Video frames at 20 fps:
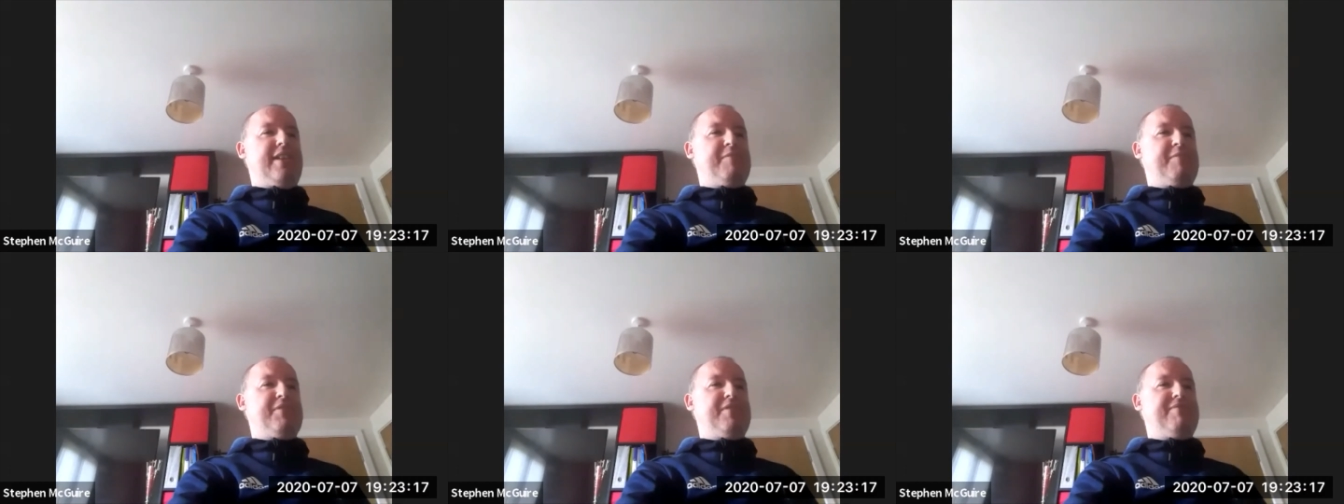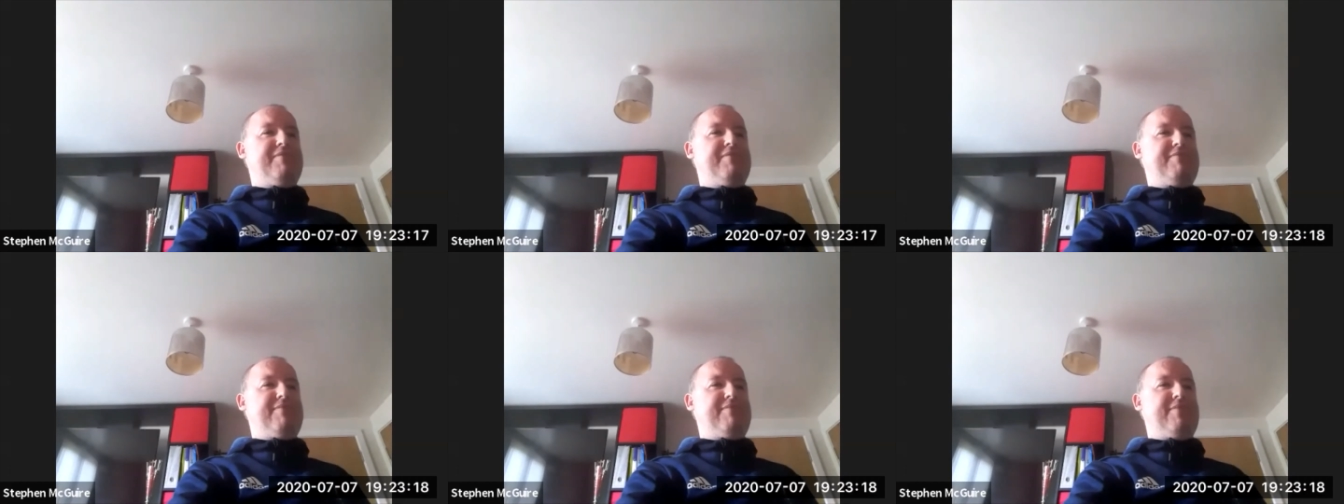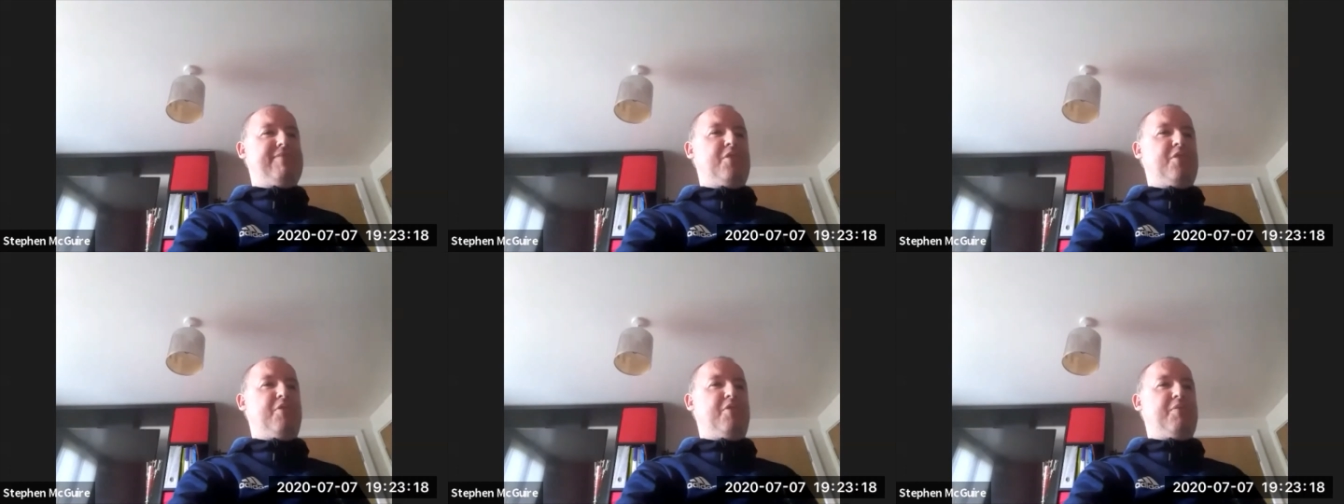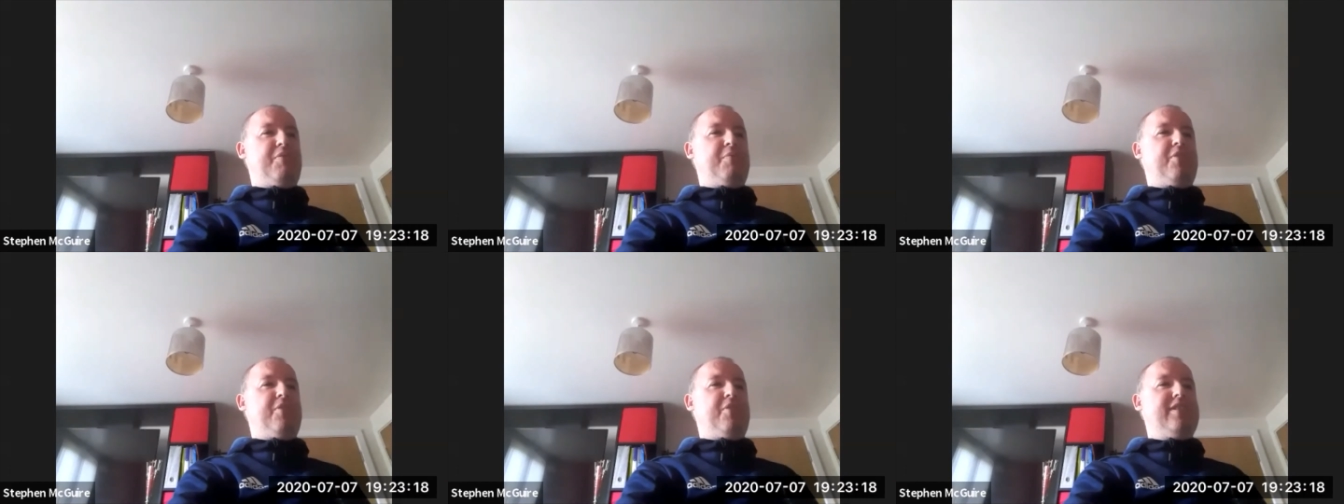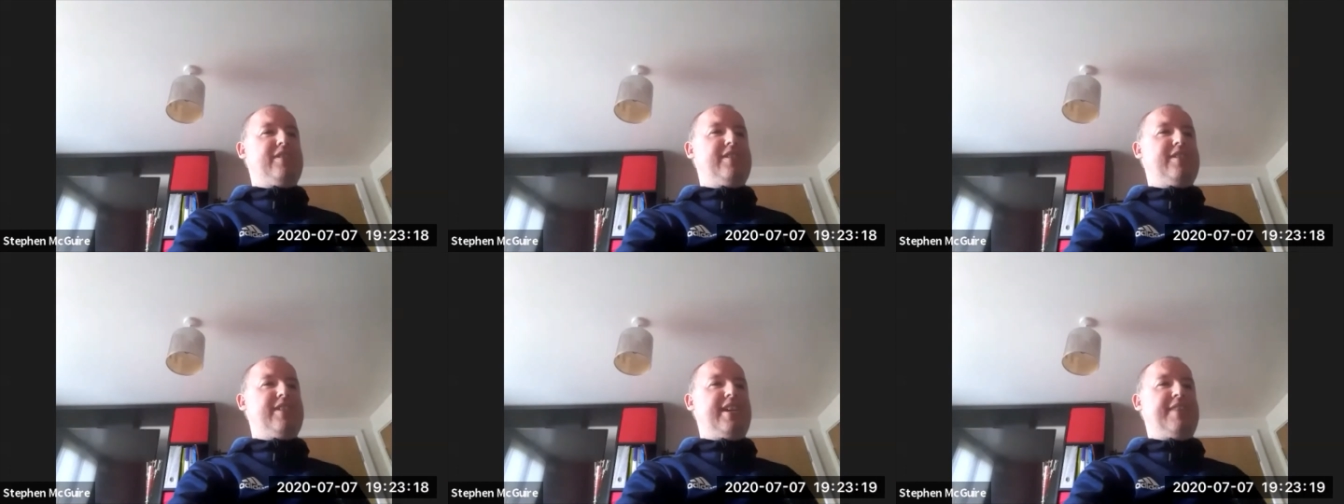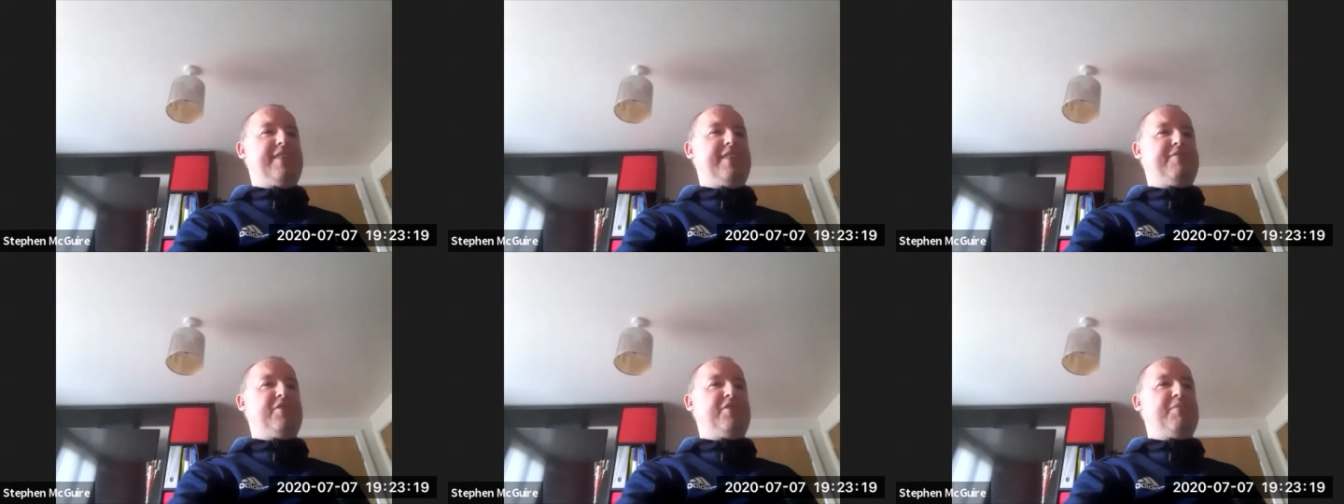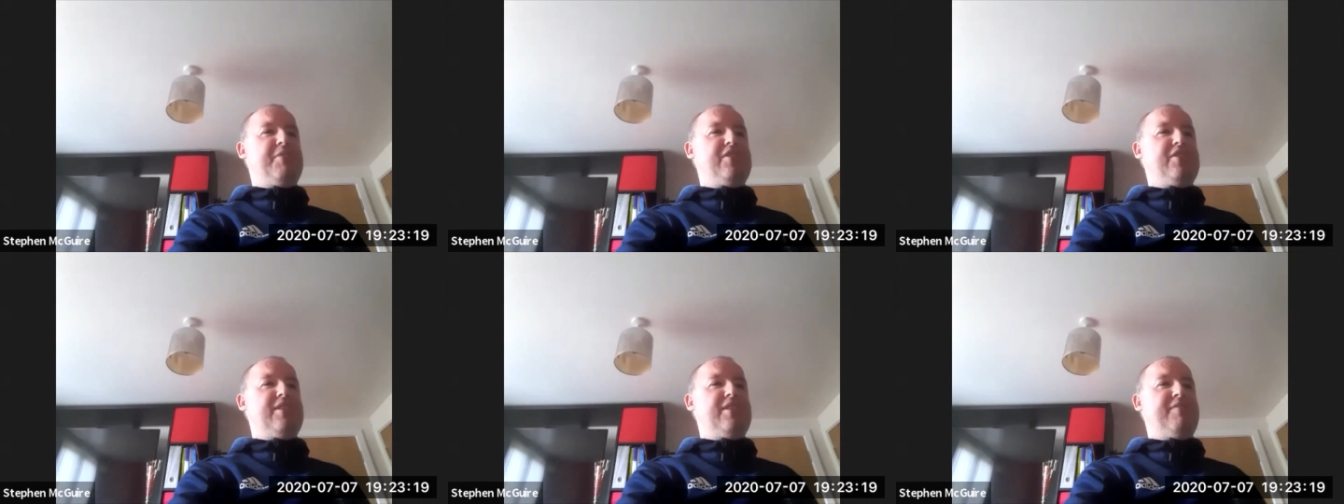of not wanting to give too
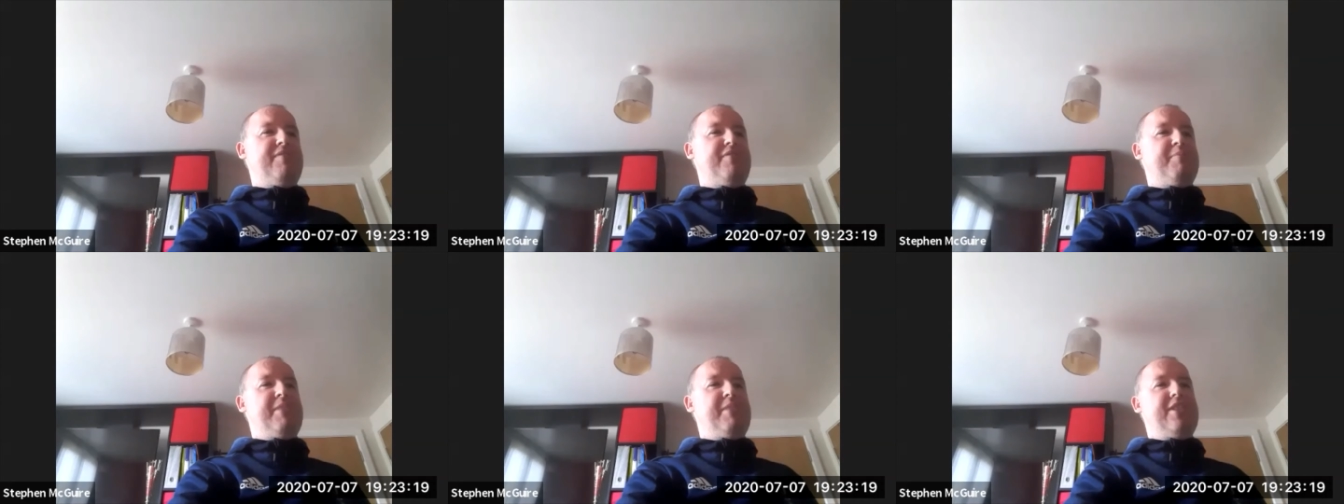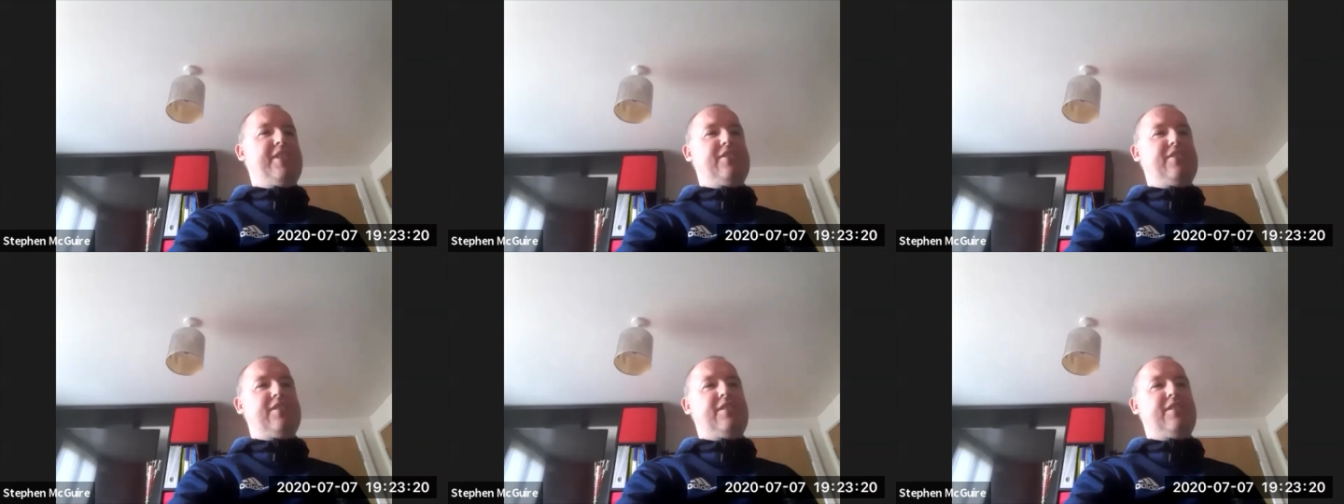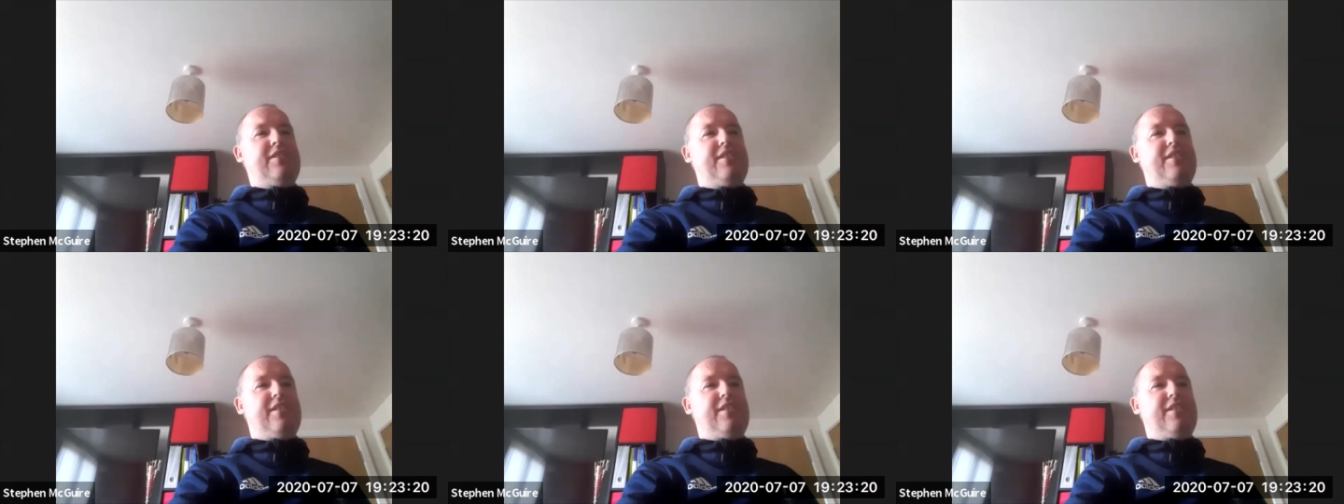much information,